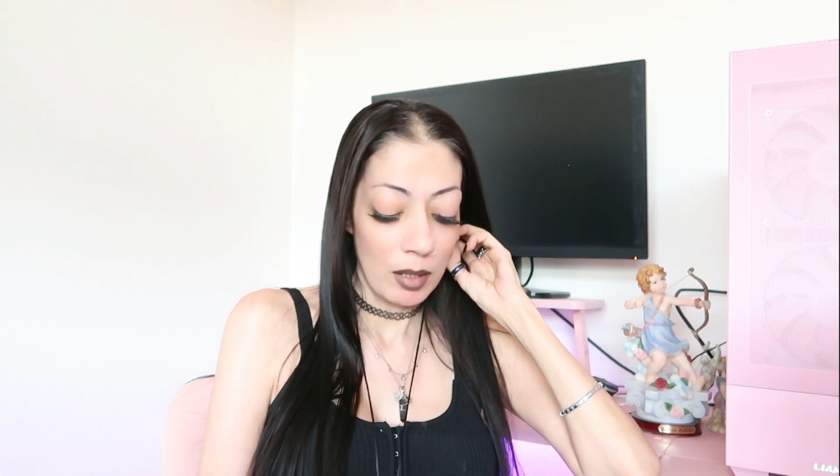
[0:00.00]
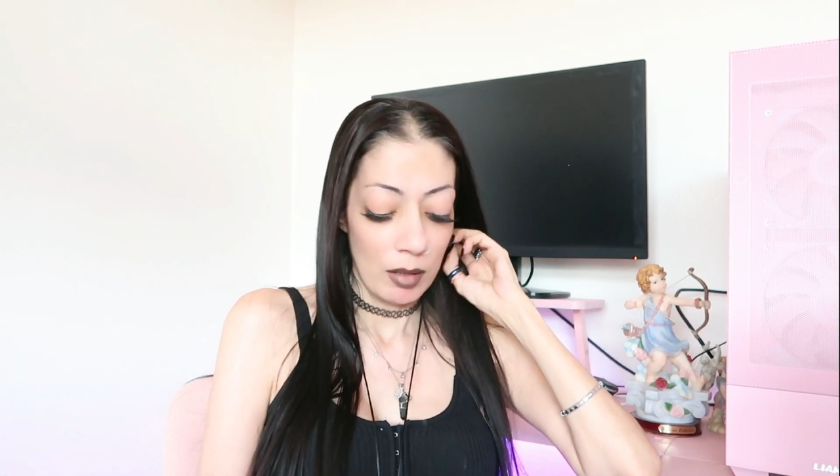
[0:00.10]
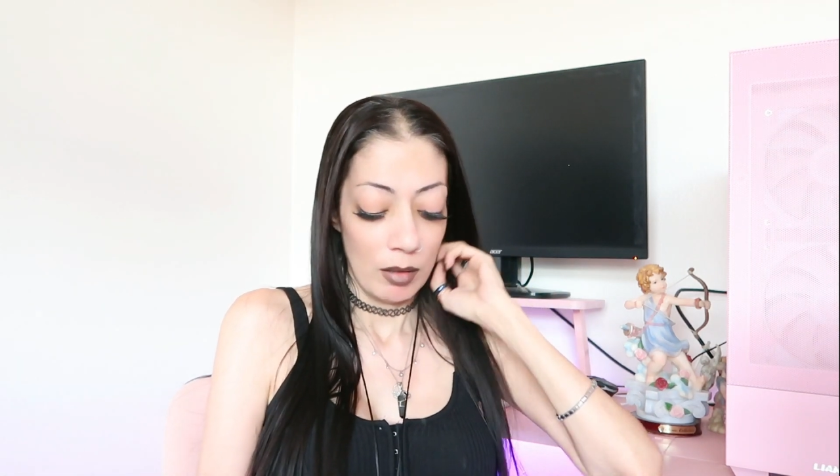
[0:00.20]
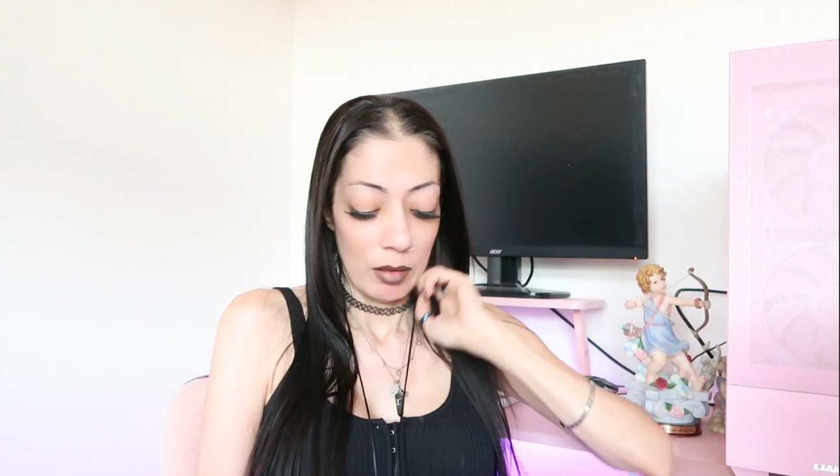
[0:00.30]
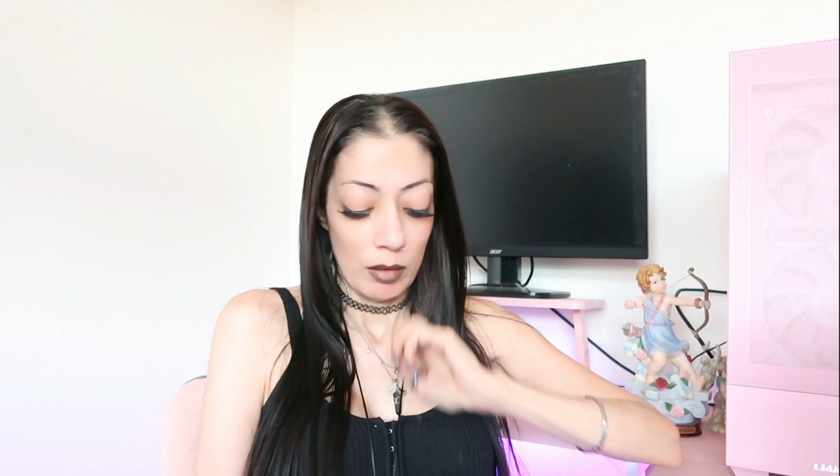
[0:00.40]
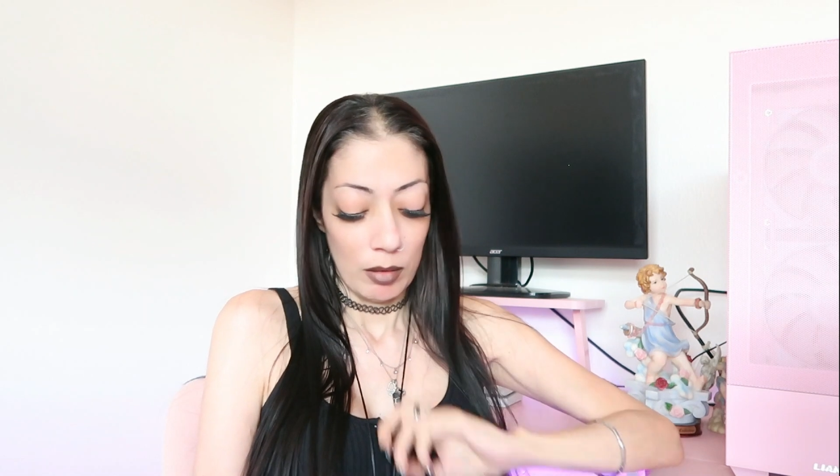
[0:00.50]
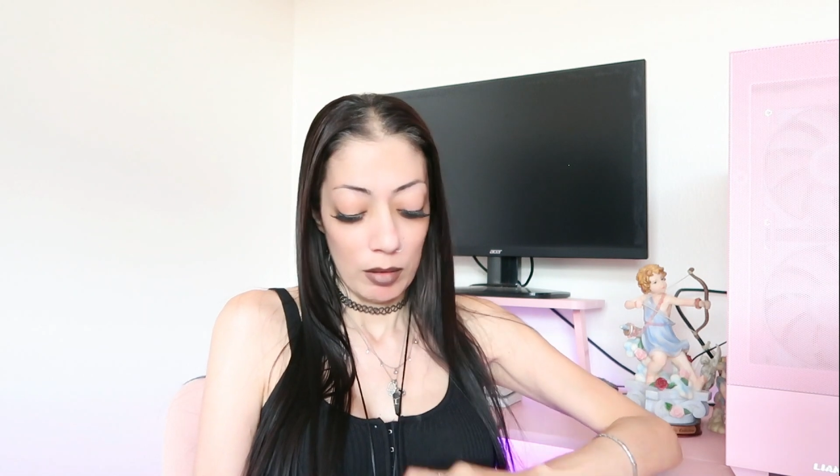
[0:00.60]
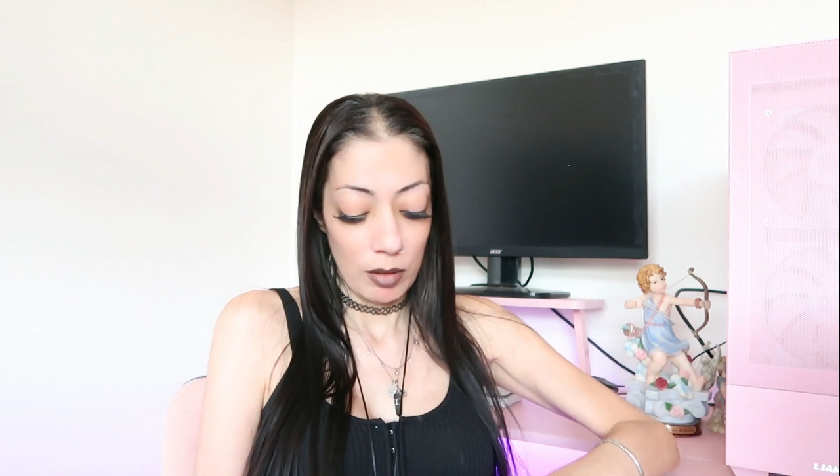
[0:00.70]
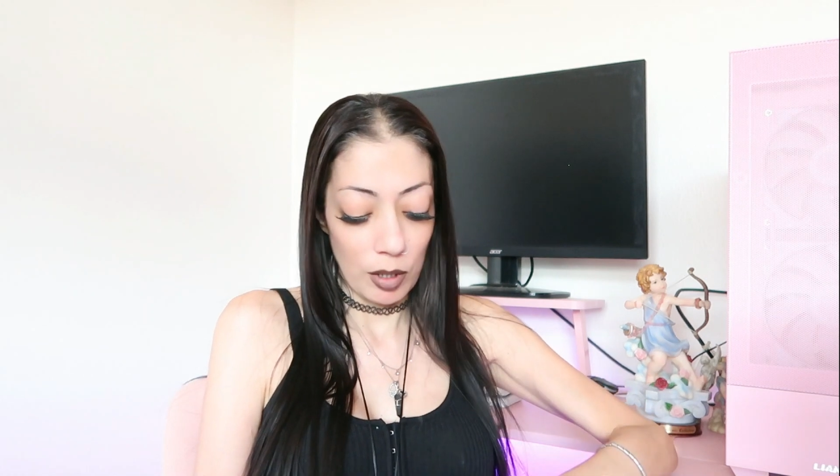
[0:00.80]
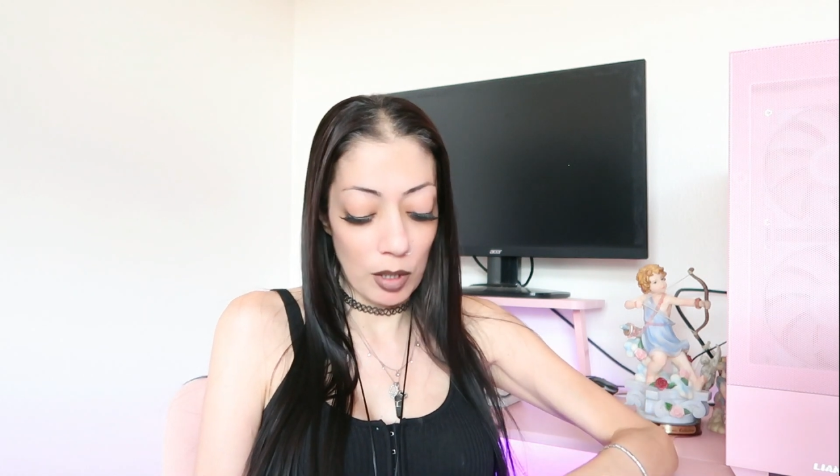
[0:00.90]
Right, of
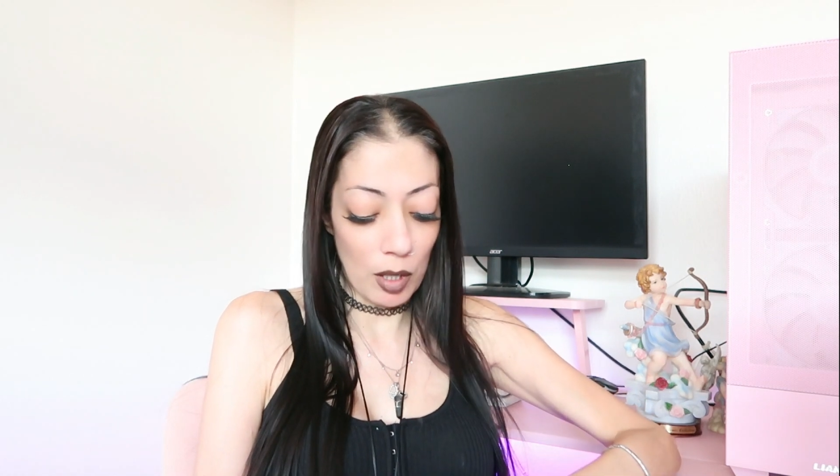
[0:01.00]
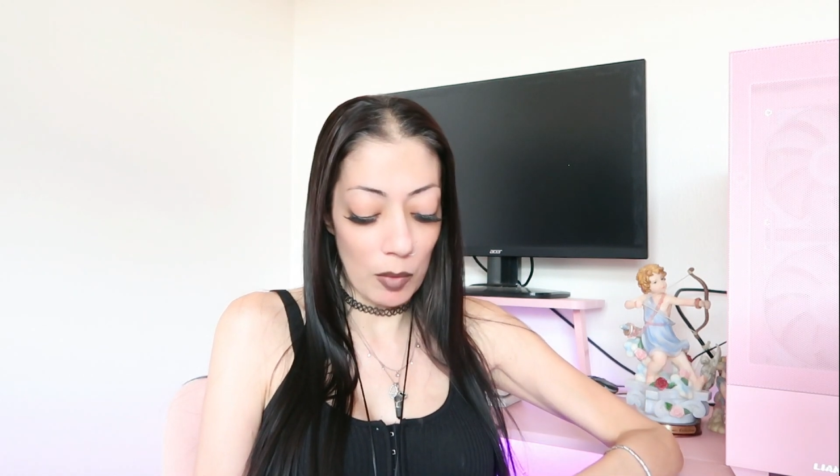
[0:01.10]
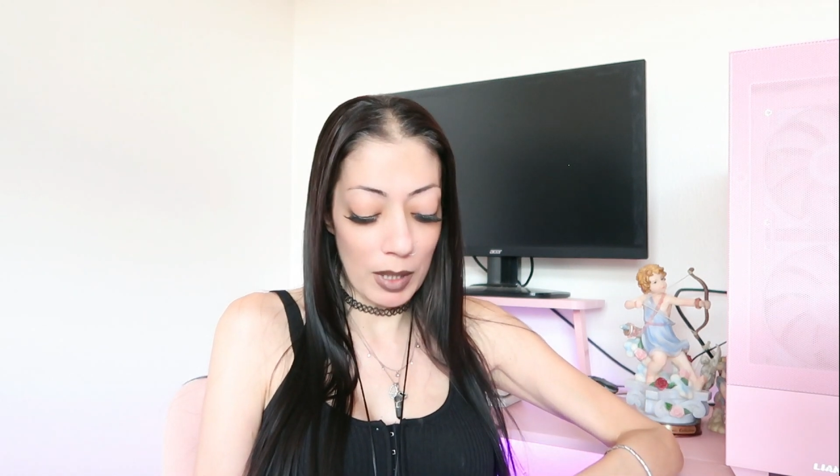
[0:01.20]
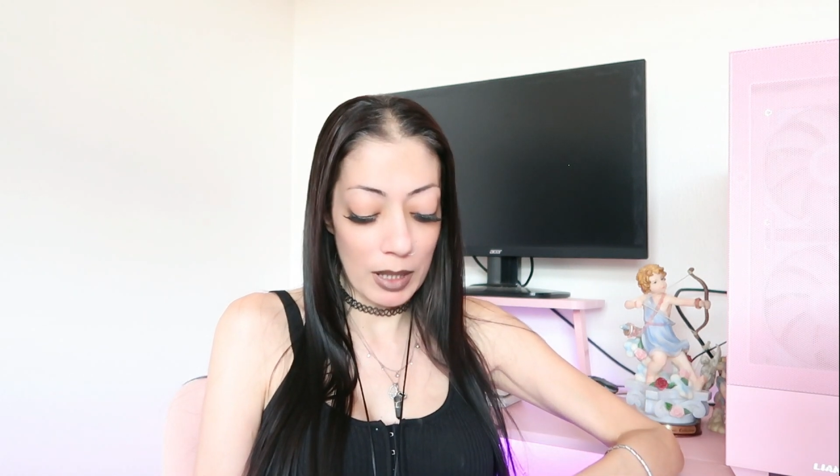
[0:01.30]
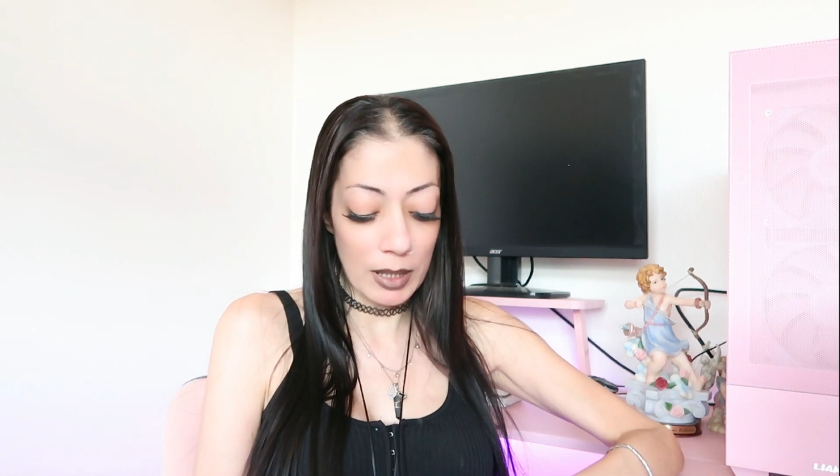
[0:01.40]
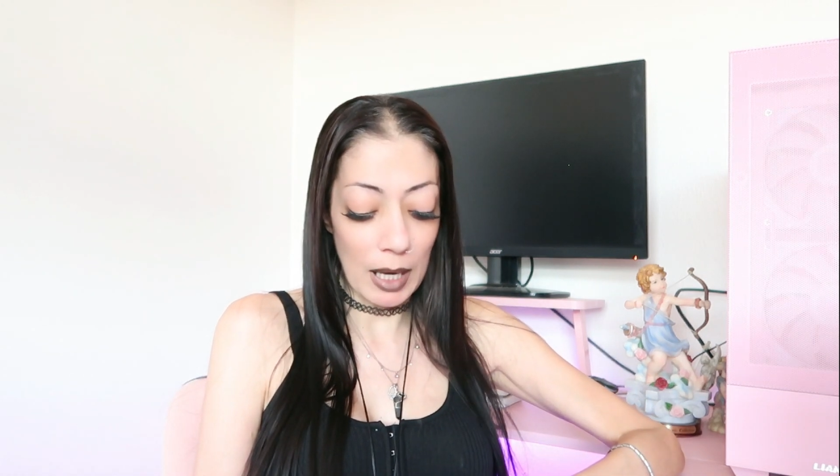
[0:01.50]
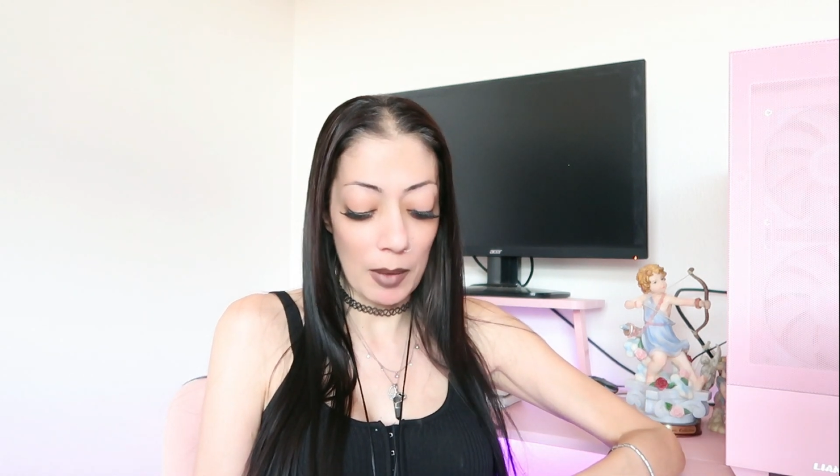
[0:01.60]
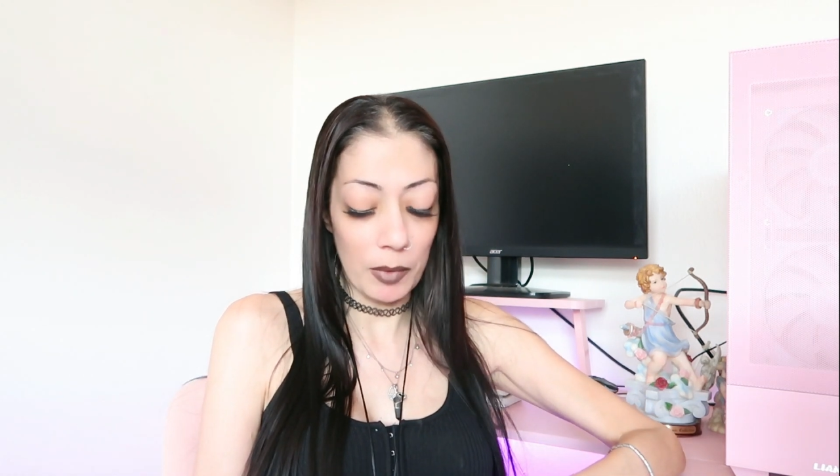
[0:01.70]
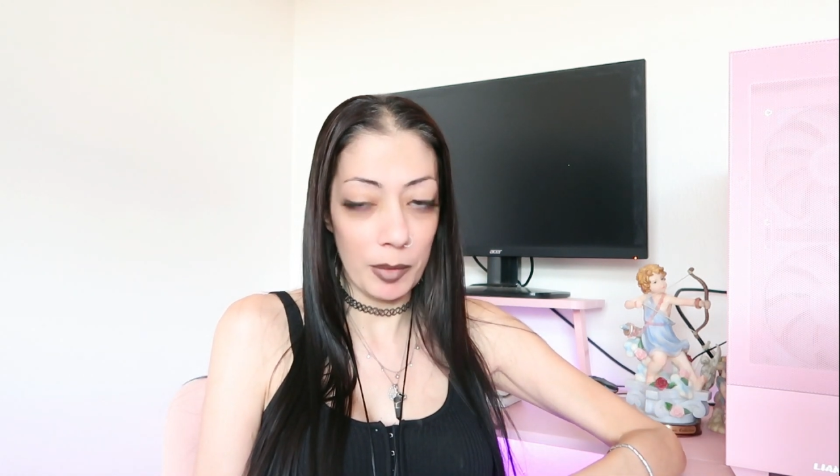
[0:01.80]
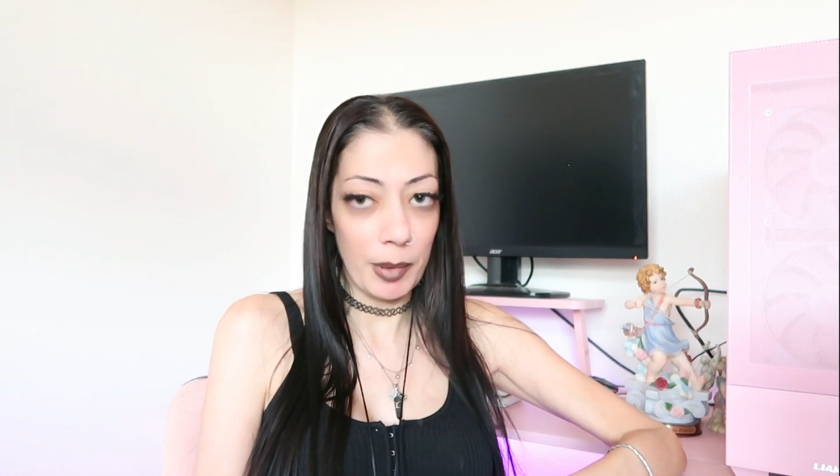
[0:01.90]
course. Do you yes, know when the not,
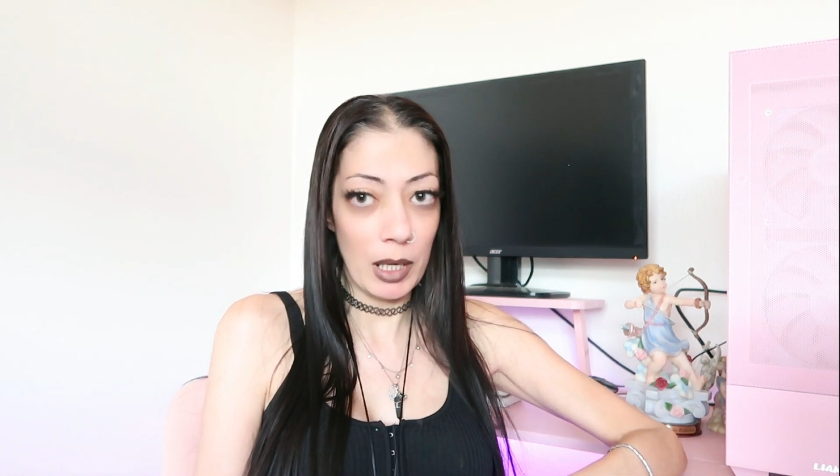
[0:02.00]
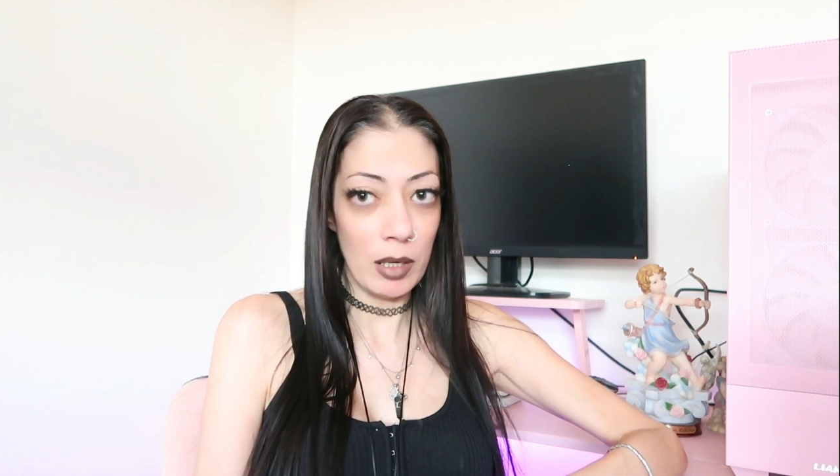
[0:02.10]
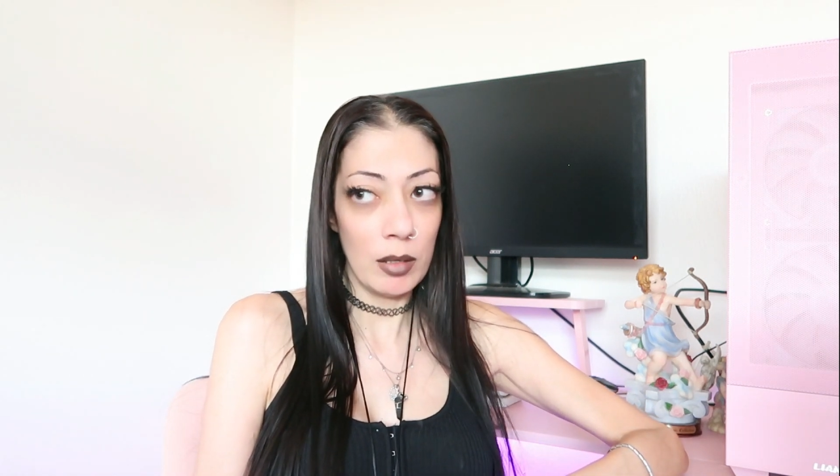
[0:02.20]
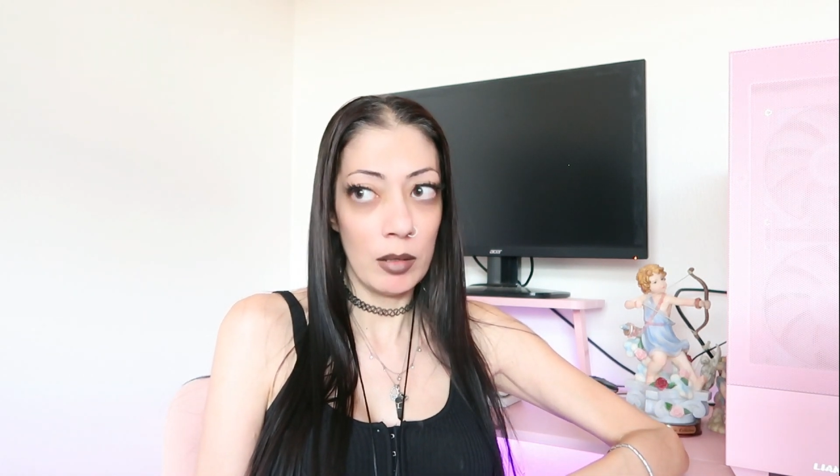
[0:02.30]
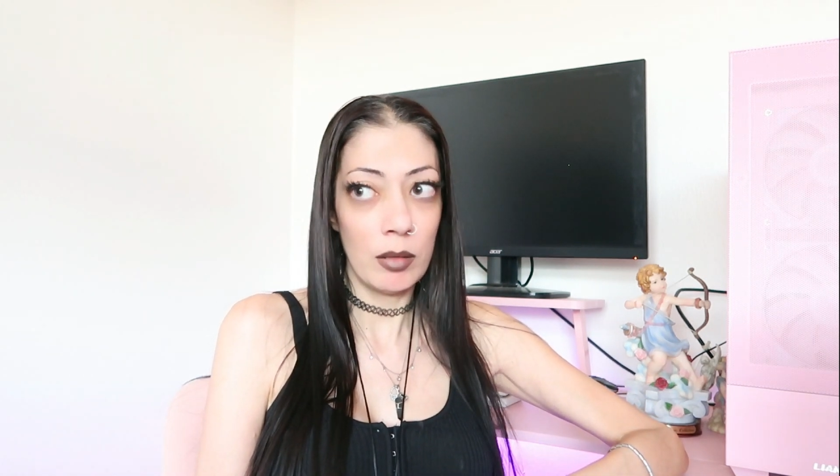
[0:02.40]
time will be?